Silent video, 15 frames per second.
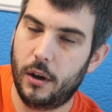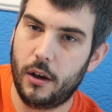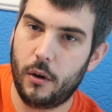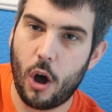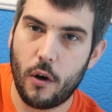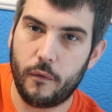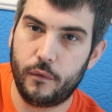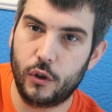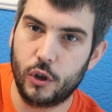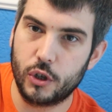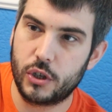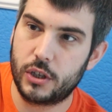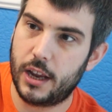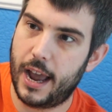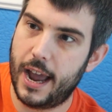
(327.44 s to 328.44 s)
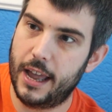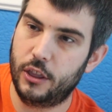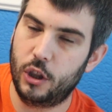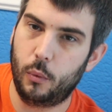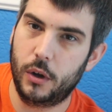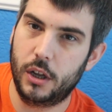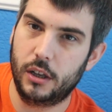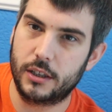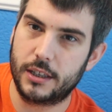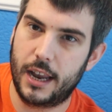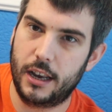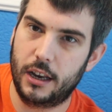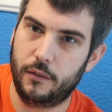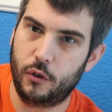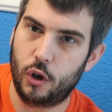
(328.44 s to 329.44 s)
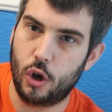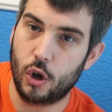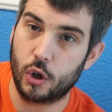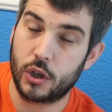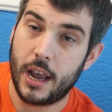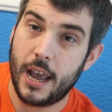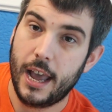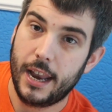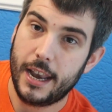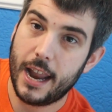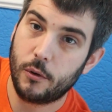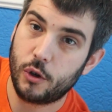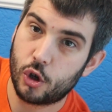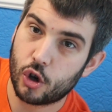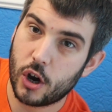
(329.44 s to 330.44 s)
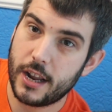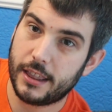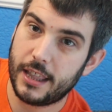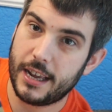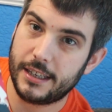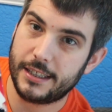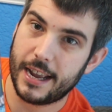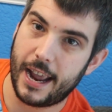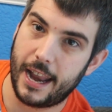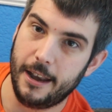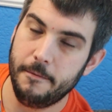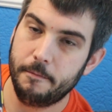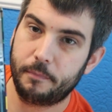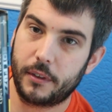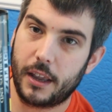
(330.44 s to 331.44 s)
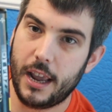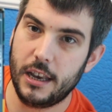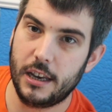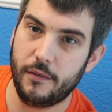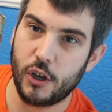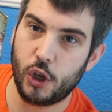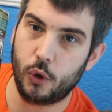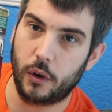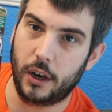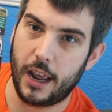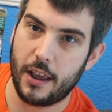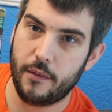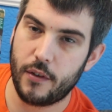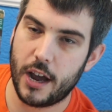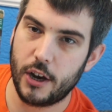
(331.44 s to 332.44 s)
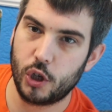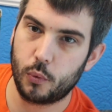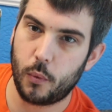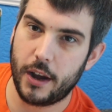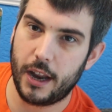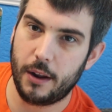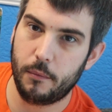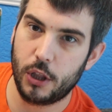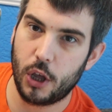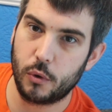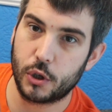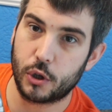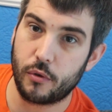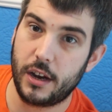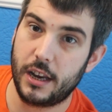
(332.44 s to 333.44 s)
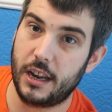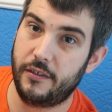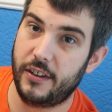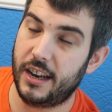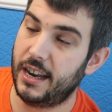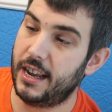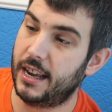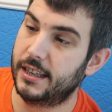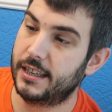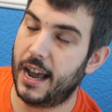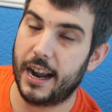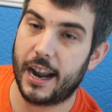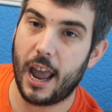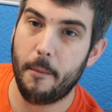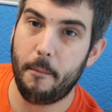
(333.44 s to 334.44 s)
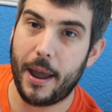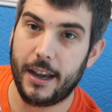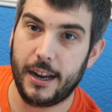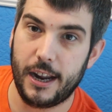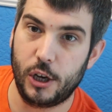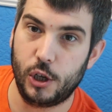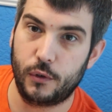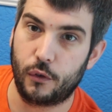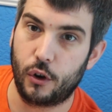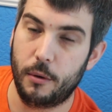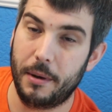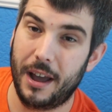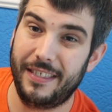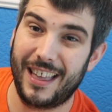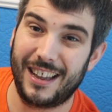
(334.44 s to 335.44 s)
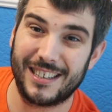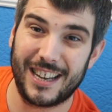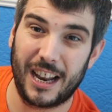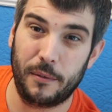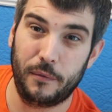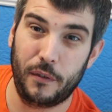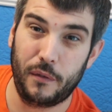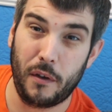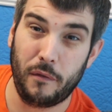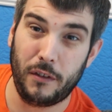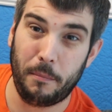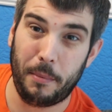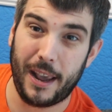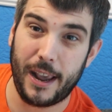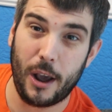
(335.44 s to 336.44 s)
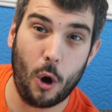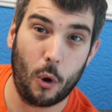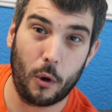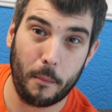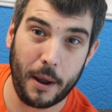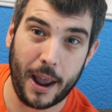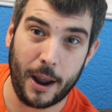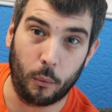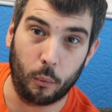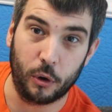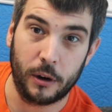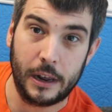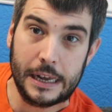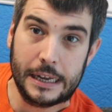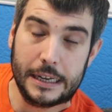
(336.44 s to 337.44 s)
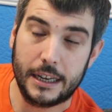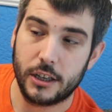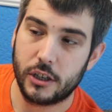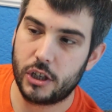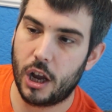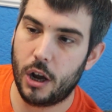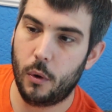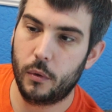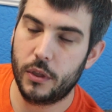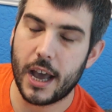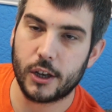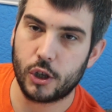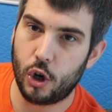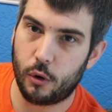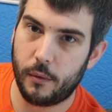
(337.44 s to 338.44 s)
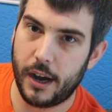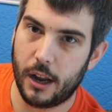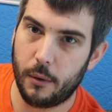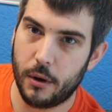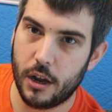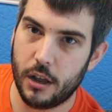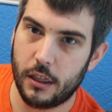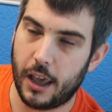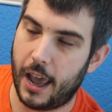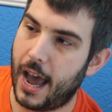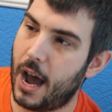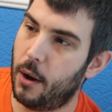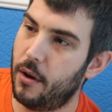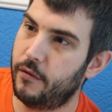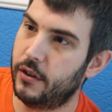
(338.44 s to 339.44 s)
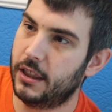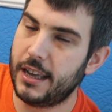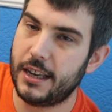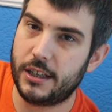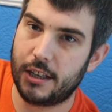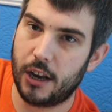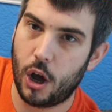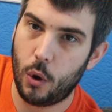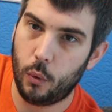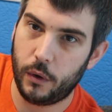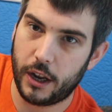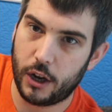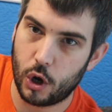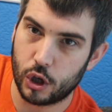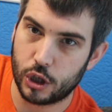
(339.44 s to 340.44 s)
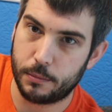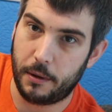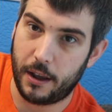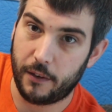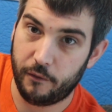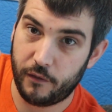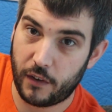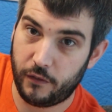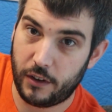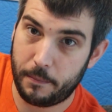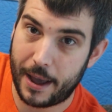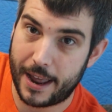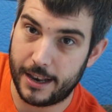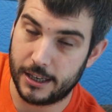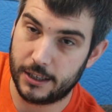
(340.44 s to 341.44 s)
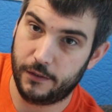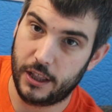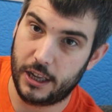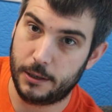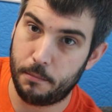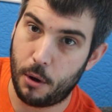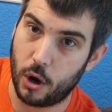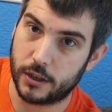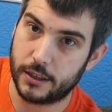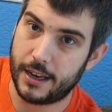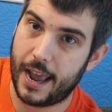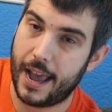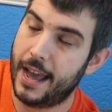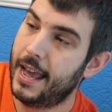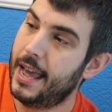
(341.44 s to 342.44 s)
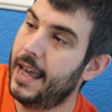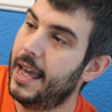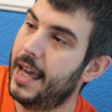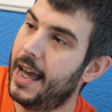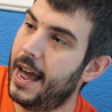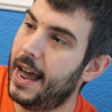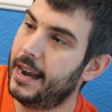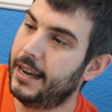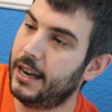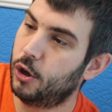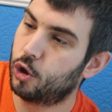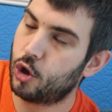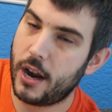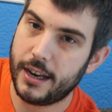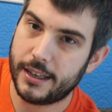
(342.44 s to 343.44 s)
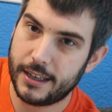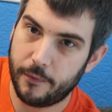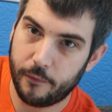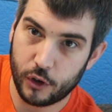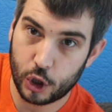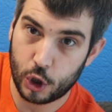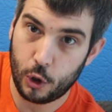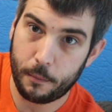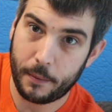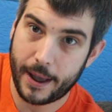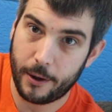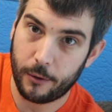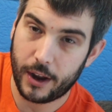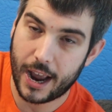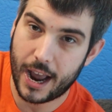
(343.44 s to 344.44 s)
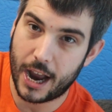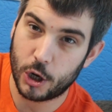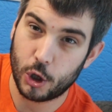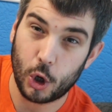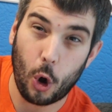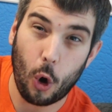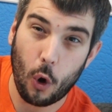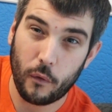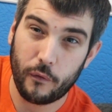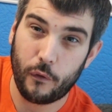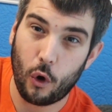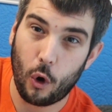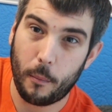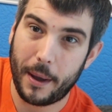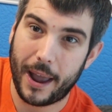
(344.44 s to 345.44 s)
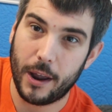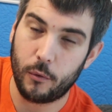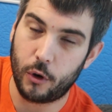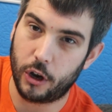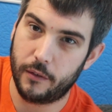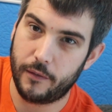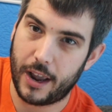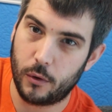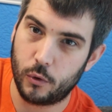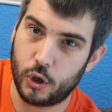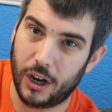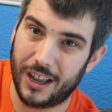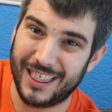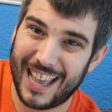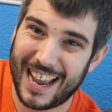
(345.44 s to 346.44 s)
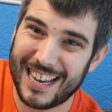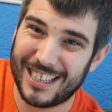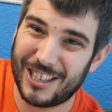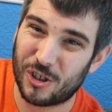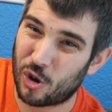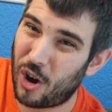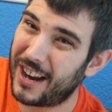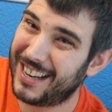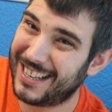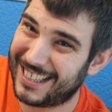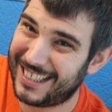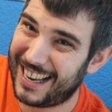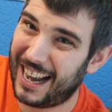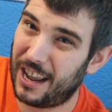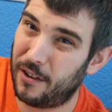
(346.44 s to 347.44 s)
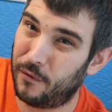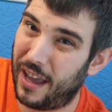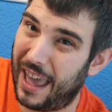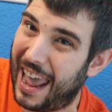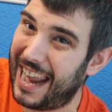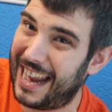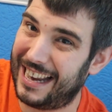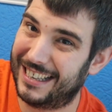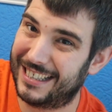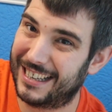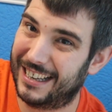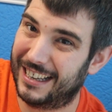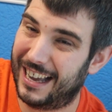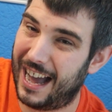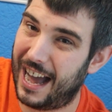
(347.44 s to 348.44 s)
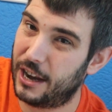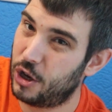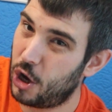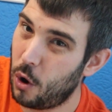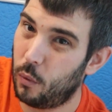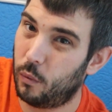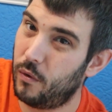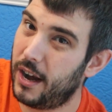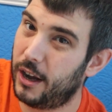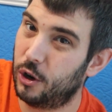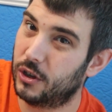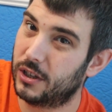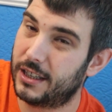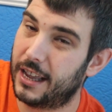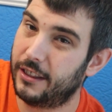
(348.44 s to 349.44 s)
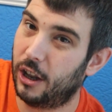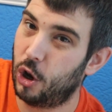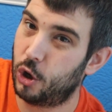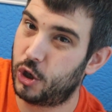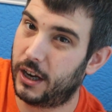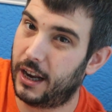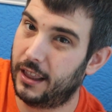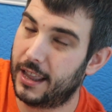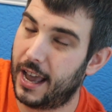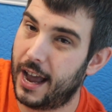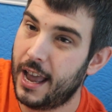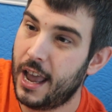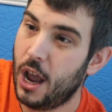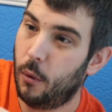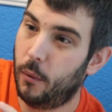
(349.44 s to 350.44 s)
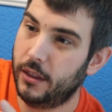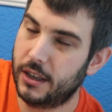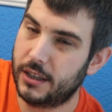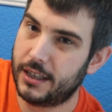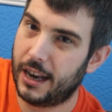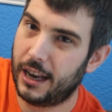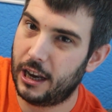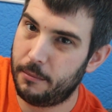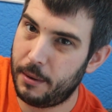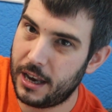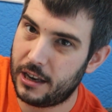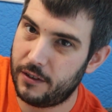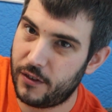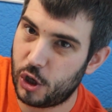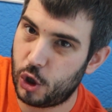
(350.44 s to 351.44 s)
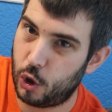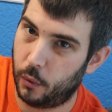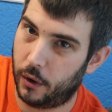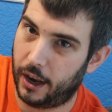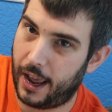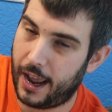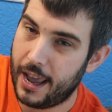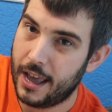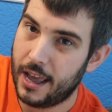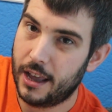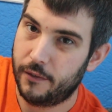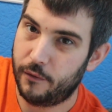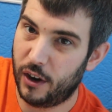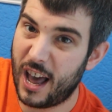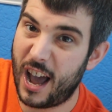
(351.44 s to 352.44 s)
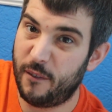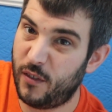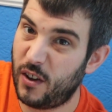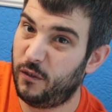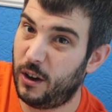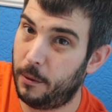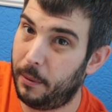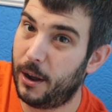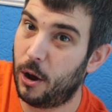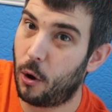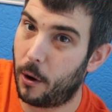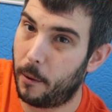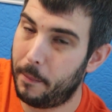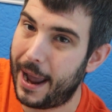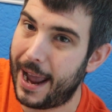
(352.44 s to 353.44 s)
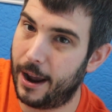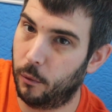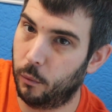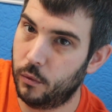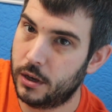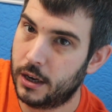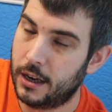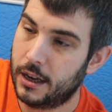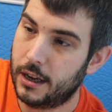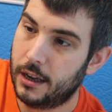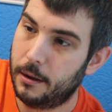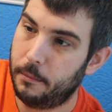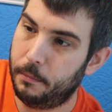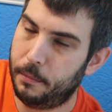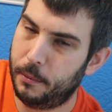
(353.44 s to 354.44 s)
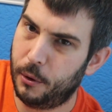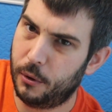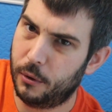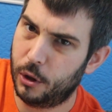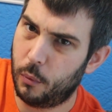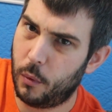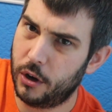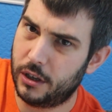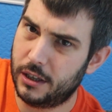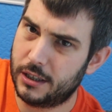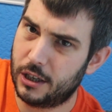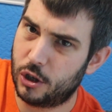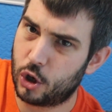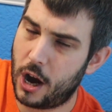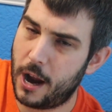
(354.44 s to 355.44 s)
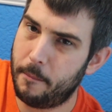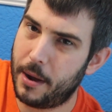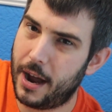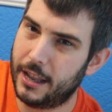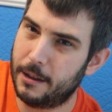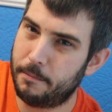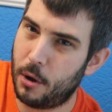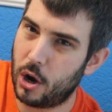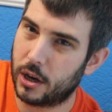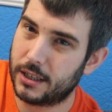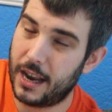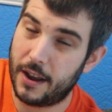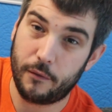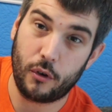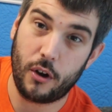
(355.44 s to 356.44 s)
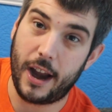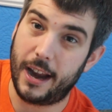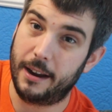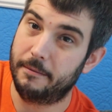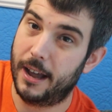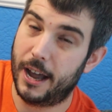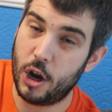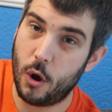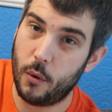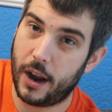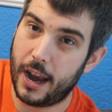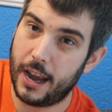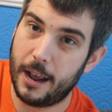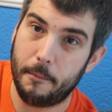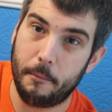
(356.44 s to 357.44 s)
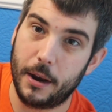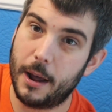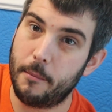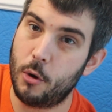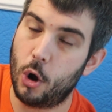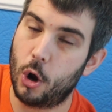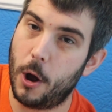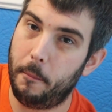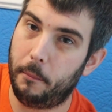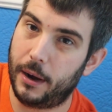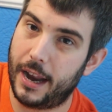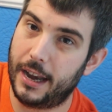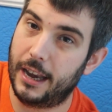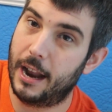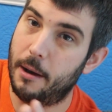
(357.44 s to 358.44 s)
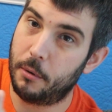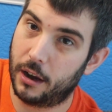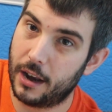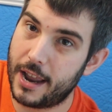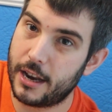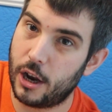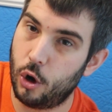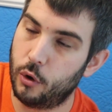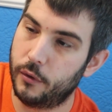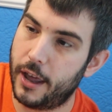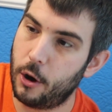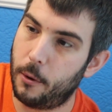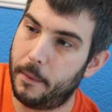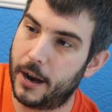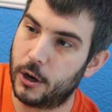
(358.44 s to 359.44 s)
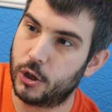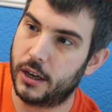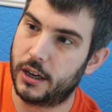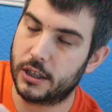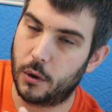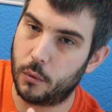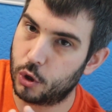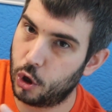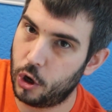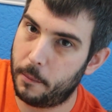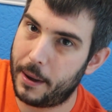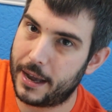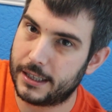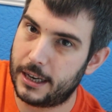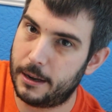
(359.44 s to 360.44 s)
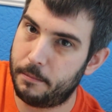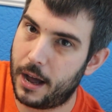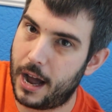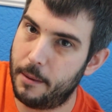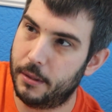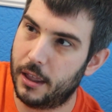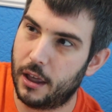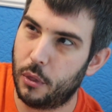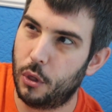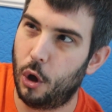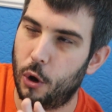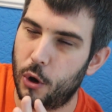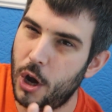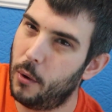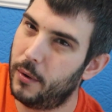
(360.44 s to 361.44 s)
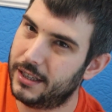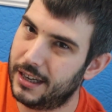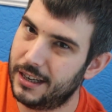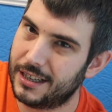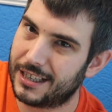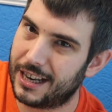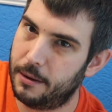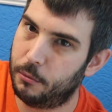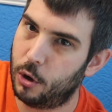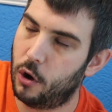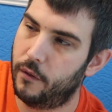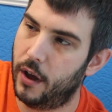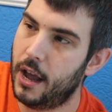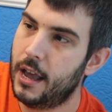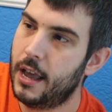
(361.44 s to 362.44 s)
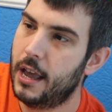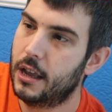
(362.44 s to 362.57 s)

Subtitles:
Hot Fuzz, and The World's End, of course. Now, to trade these in individually, if I just went in with those three DVDs, I'd get a penny each for them and they'll sell them for 50p or a pound. So that's not really worth it. However, this only cost me 50 pence for this box set and it trades in for £2 cash or £4 on a voucher. They try and sell it for 8. I don't really understand the logic in that when they're selling them individually for like 50p or a pound, but they want you to try and buy the box set for 8. I don't get it, but I'm not complaining. I'm glad I looked that up, actually, because I was going to pass it by, but then I thought, no, it's in a slipcover.